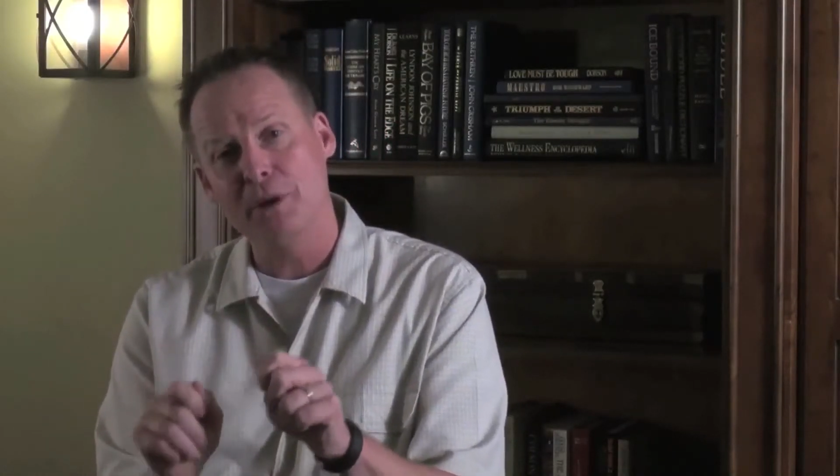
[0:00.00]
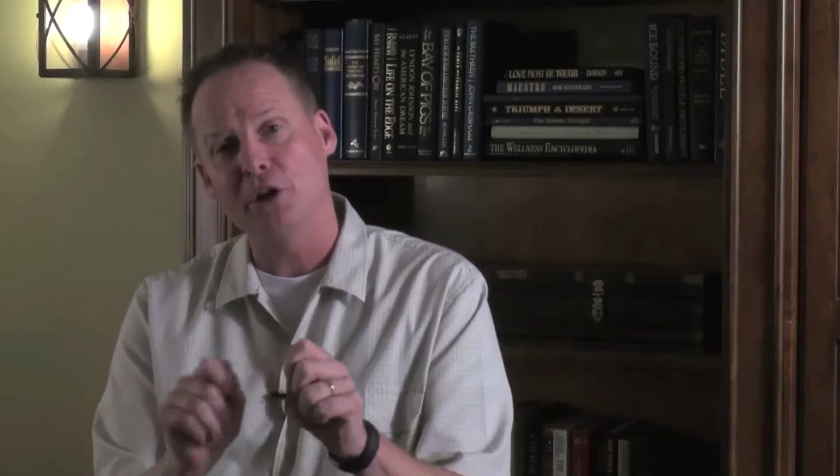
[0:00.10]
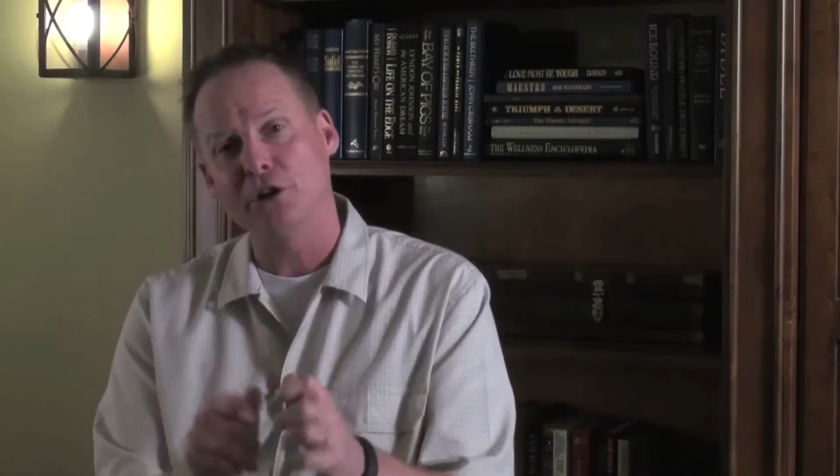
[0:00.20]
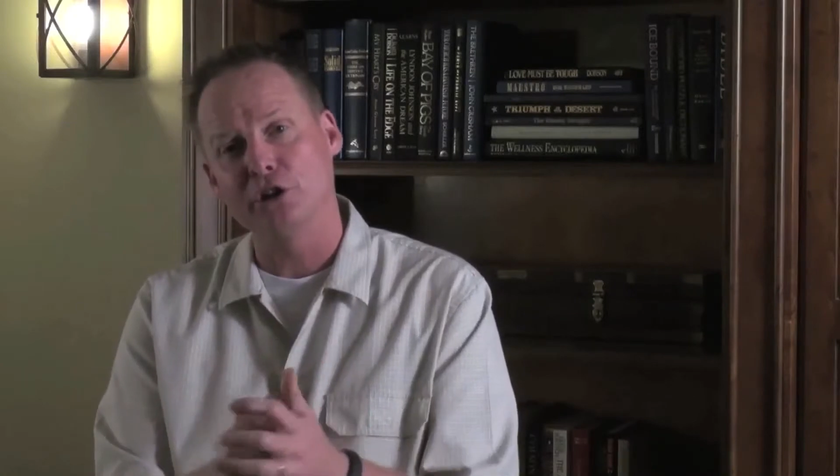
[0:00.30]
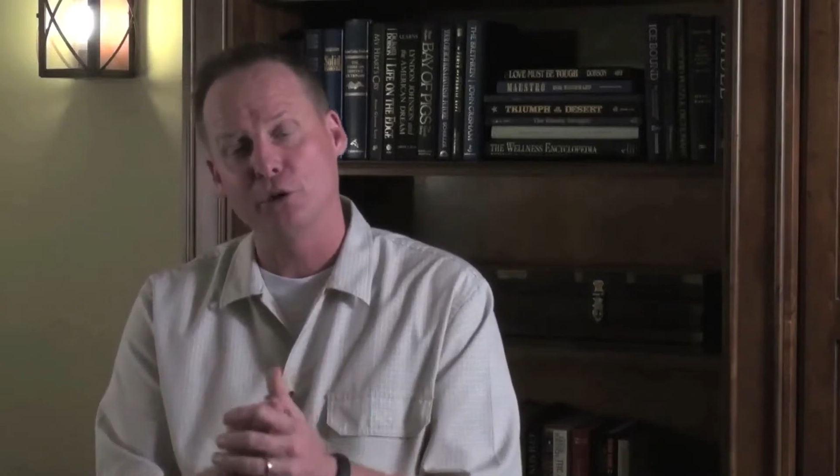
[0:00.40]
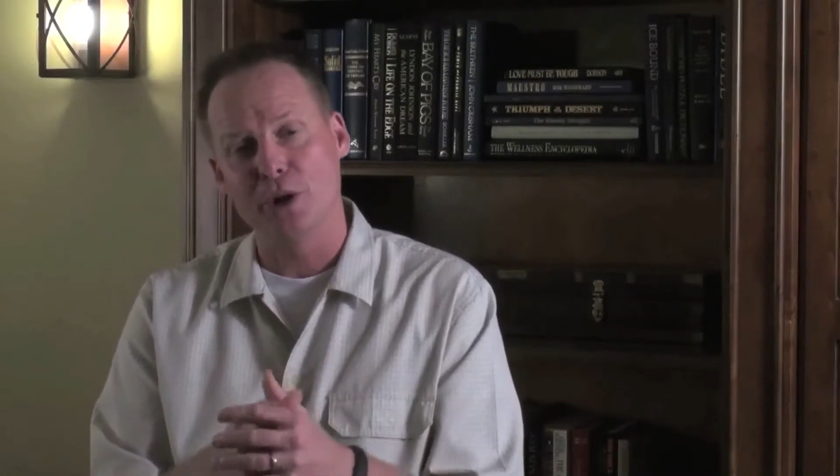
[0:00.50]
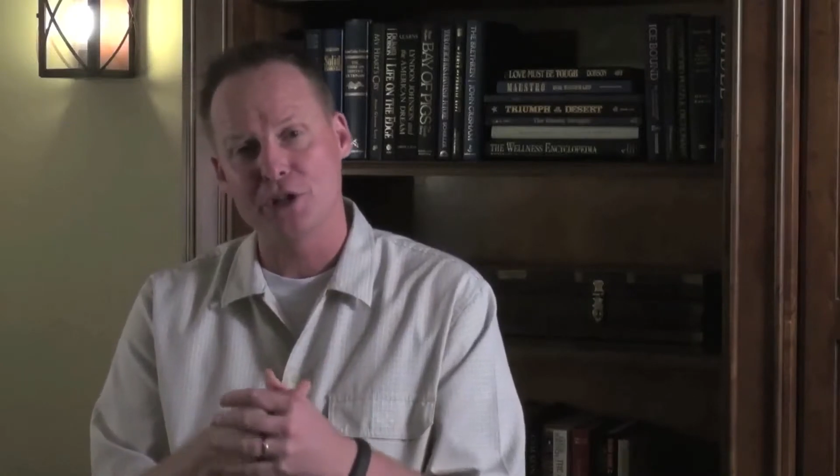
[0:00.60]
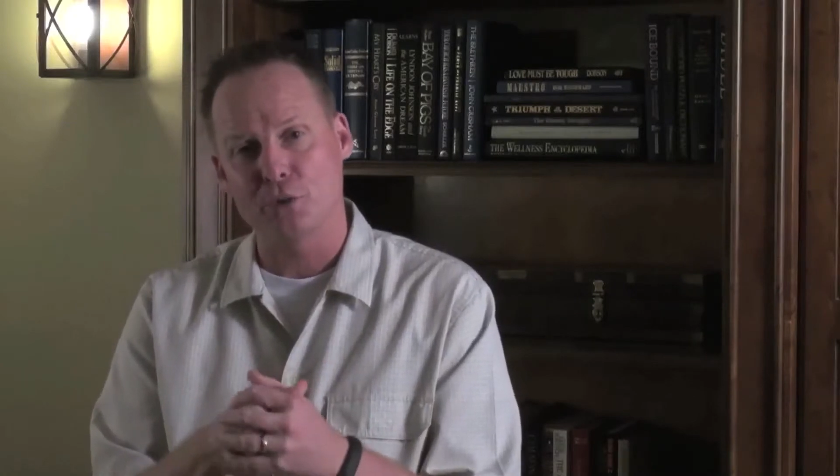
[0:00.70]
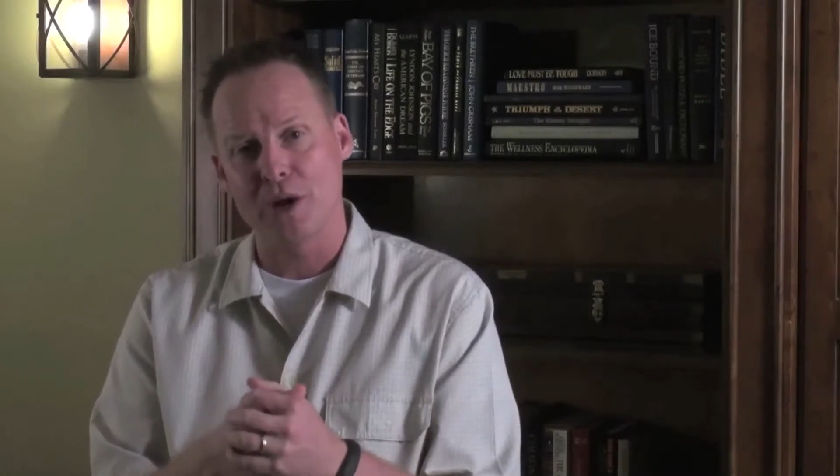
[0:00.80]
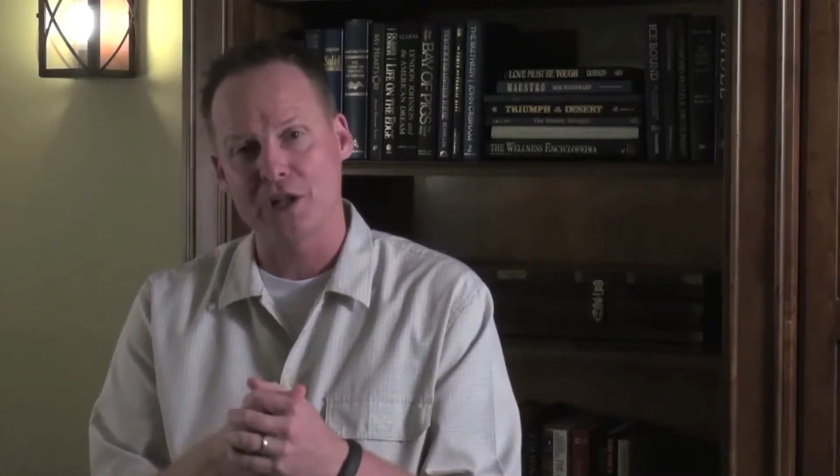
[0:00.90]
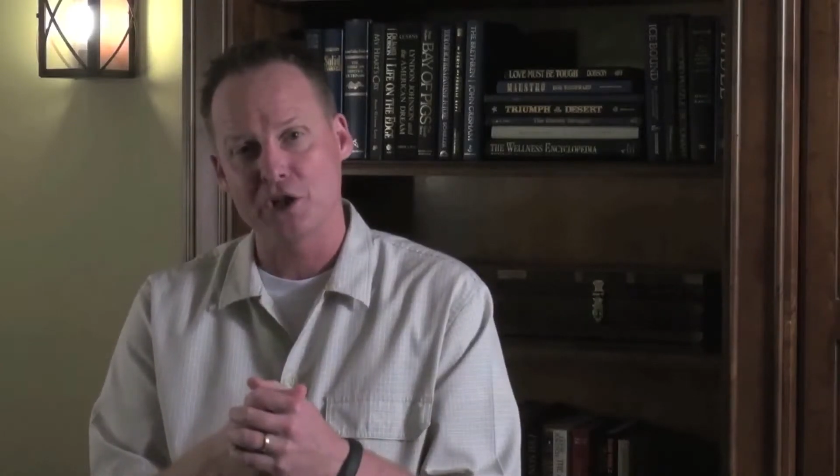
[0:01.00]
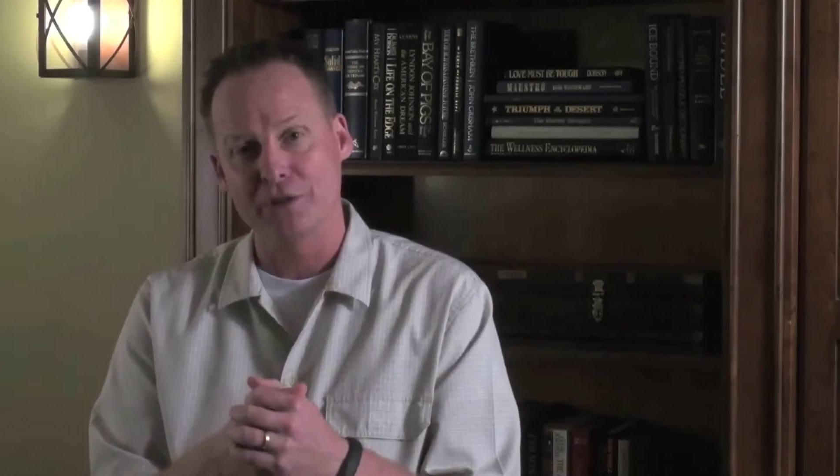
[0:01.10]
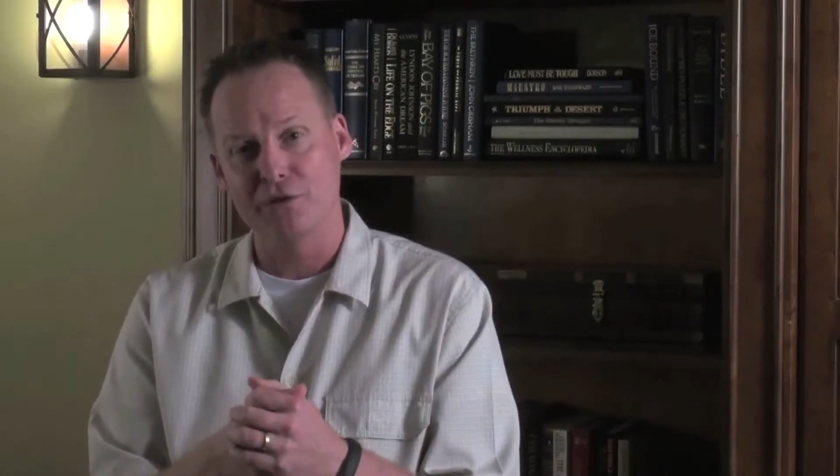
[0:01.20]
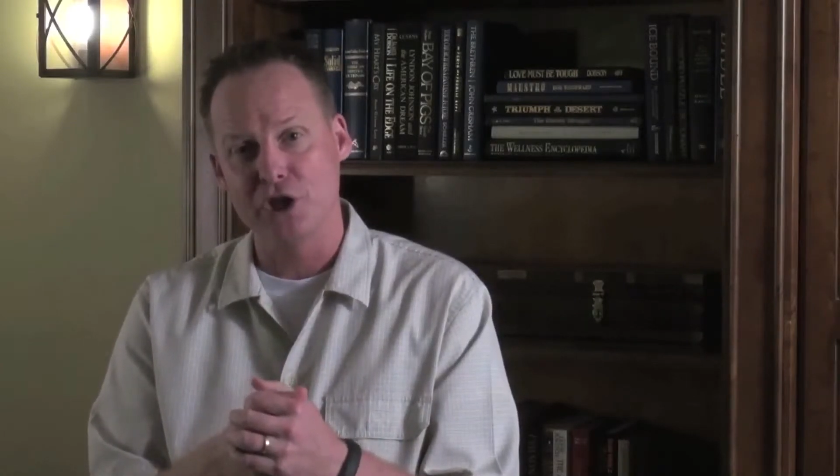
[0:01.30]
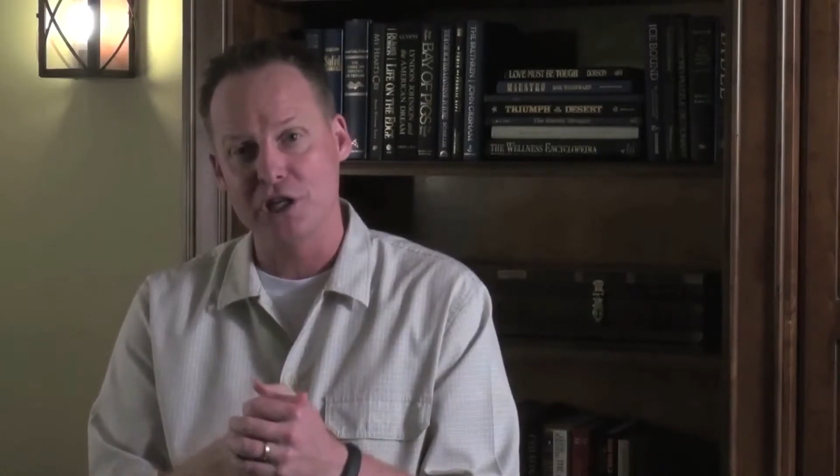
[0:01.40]
burial, and resurrection
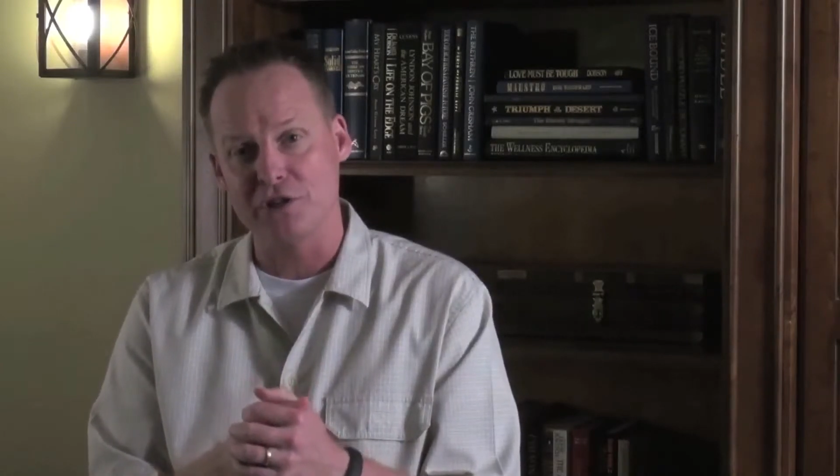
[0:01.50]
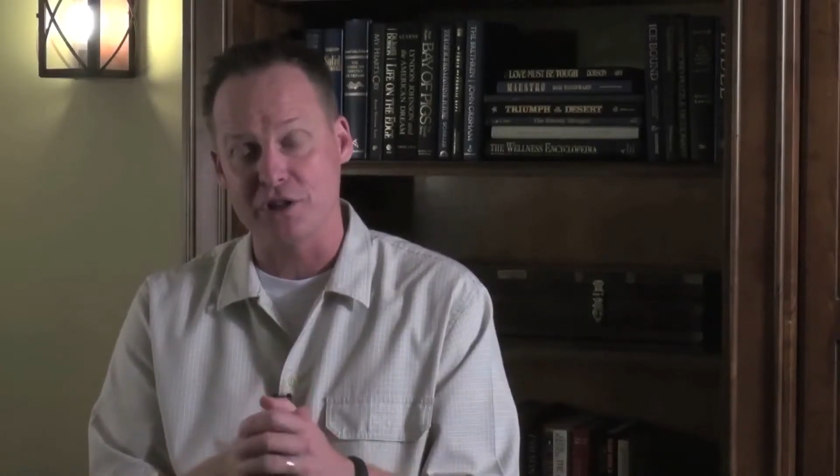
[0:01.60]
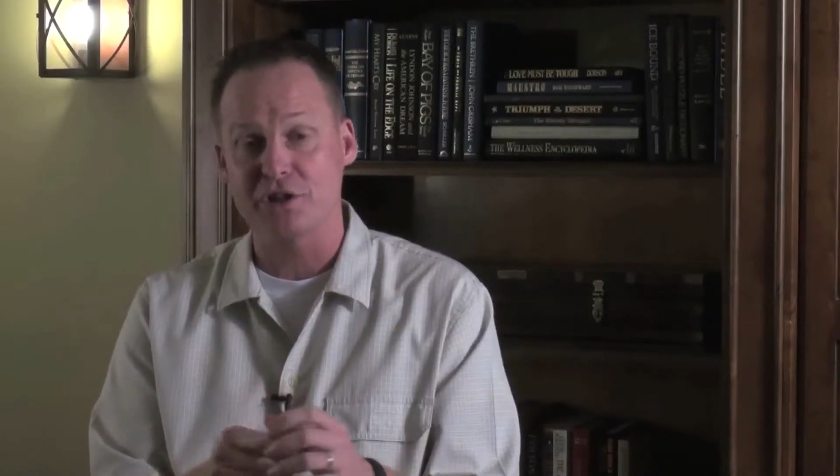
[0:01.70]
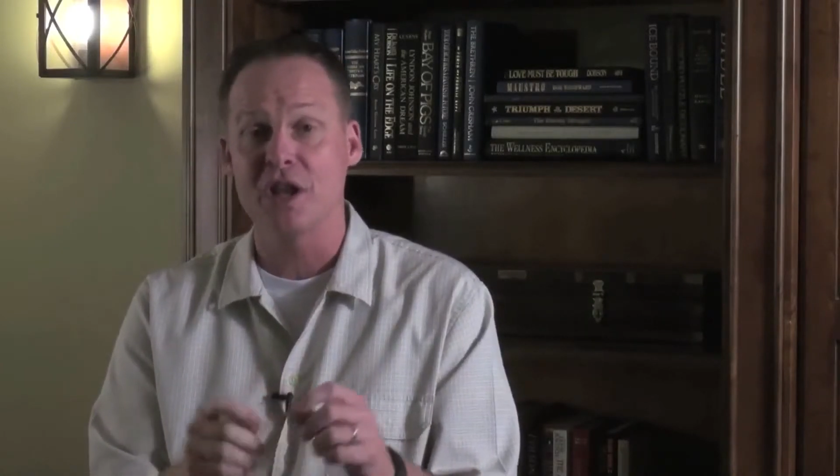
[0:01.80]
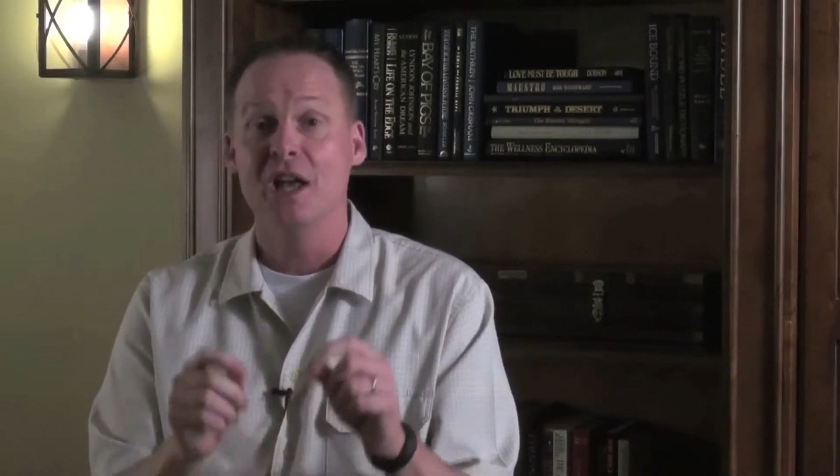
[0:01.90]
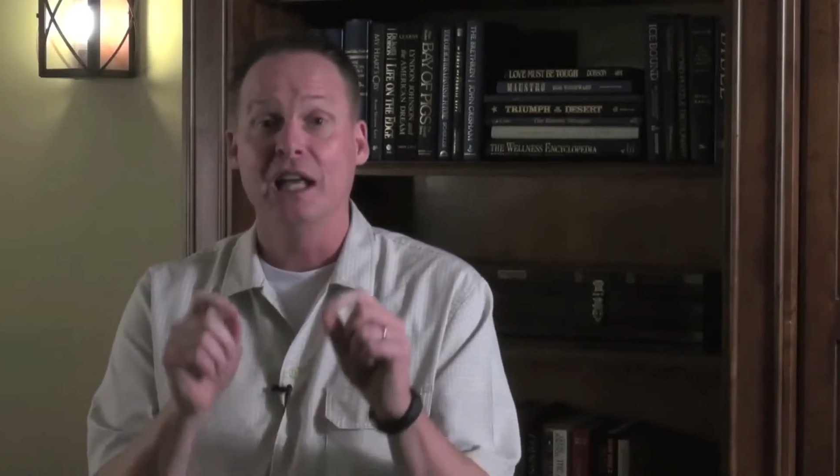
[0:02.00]
of Jesus